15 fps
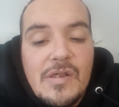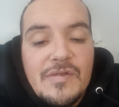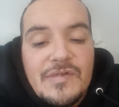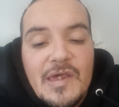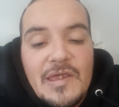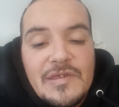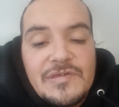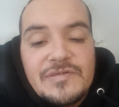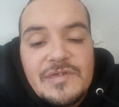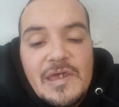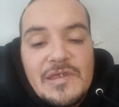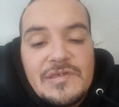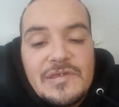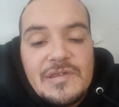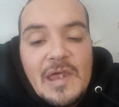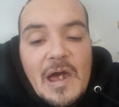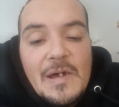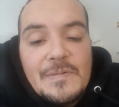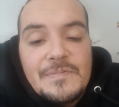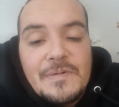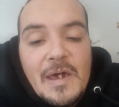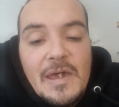things to that
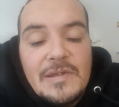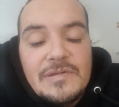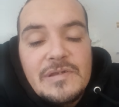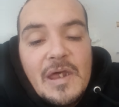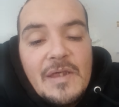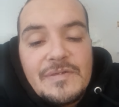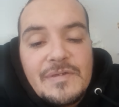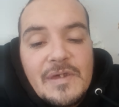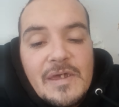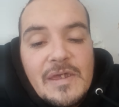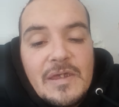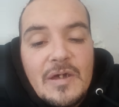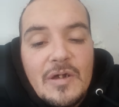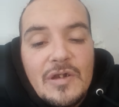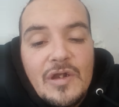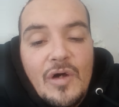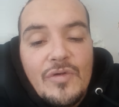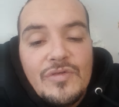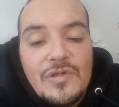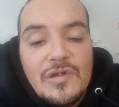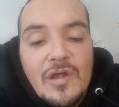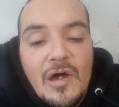effect, nothing
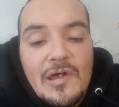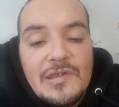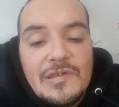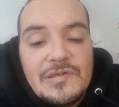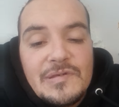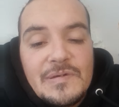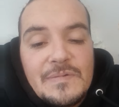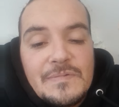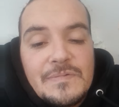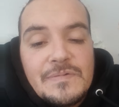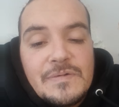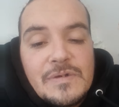on the lines of